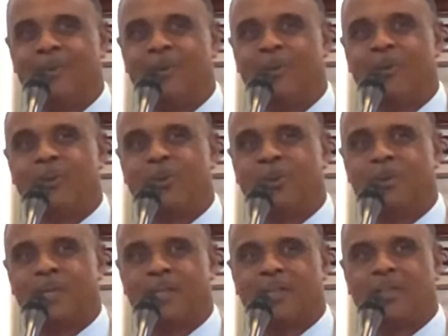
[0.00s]
Oh,
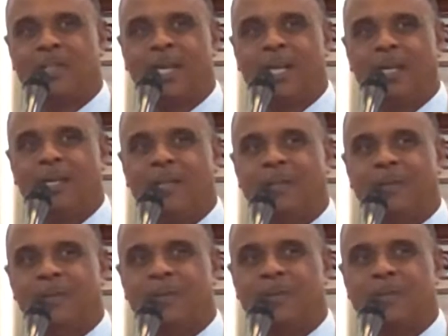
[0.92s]
what a
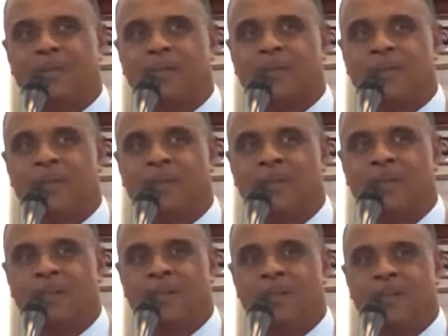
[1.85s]
change
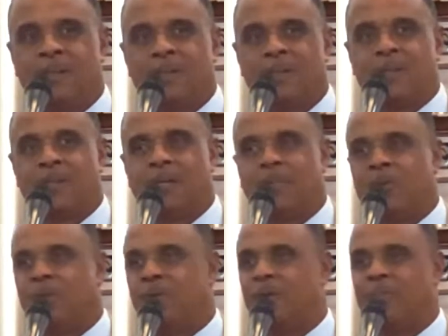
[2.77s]
come
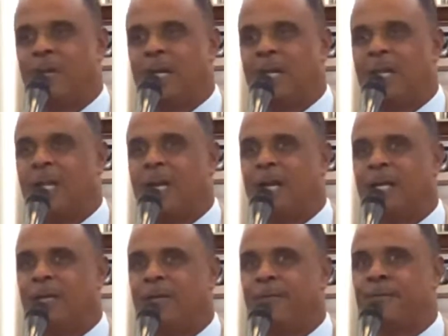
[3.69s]
over my
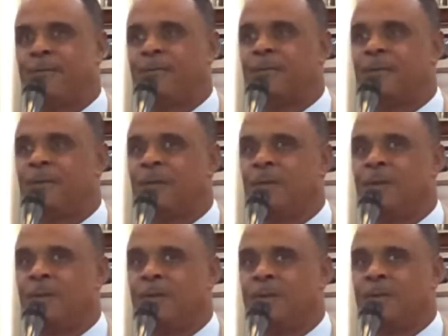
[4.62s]
life
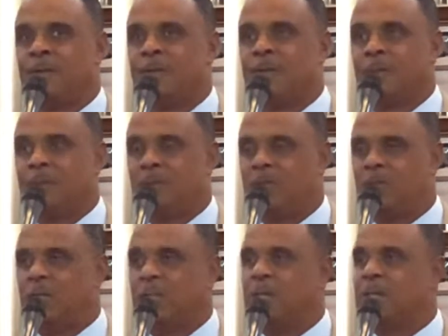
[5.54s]
since
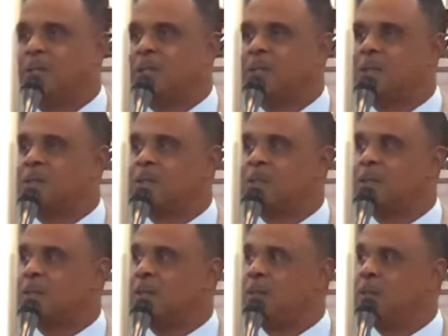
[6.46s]

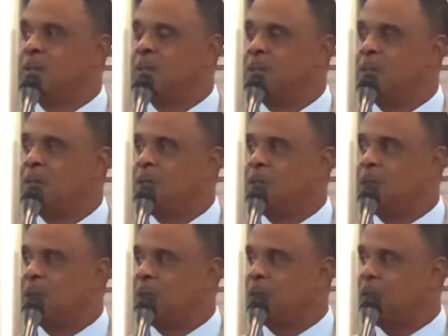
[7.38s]
Jesus
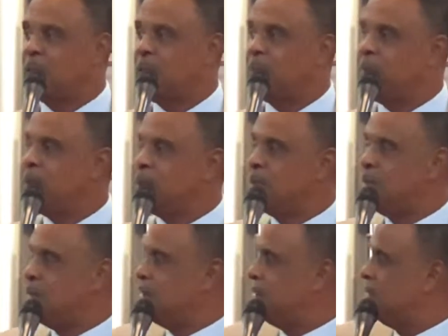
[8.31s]
came
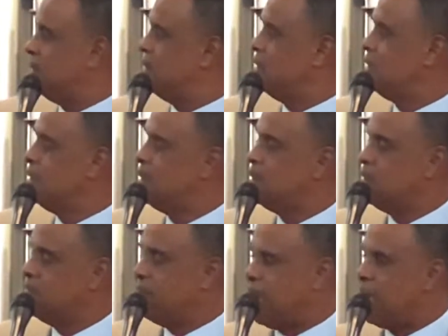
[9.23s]
into
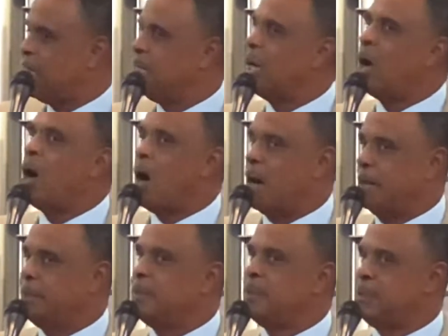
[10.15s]
my
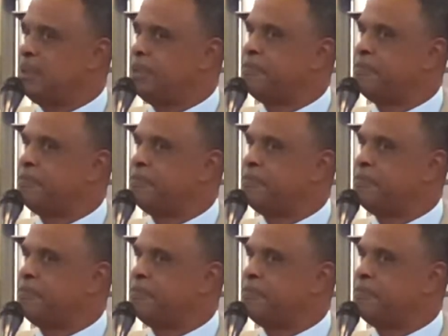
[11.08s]
heart.